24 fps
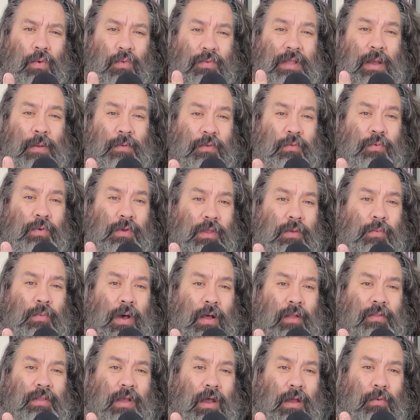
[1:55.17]
that was really
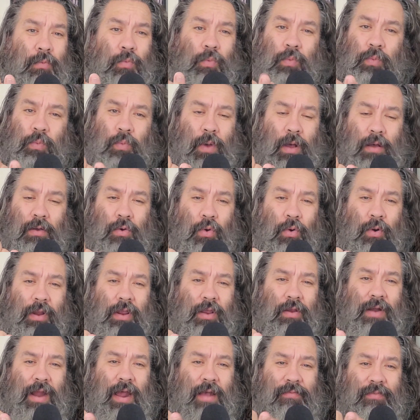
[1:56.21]
well done, well
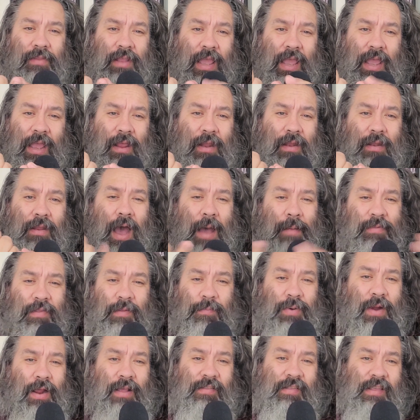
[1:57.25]
choreographed, and I'm
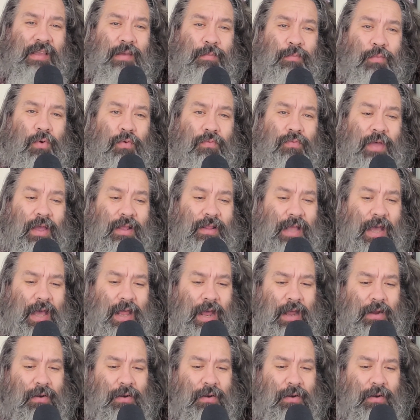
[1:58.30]
surprised he can move like that.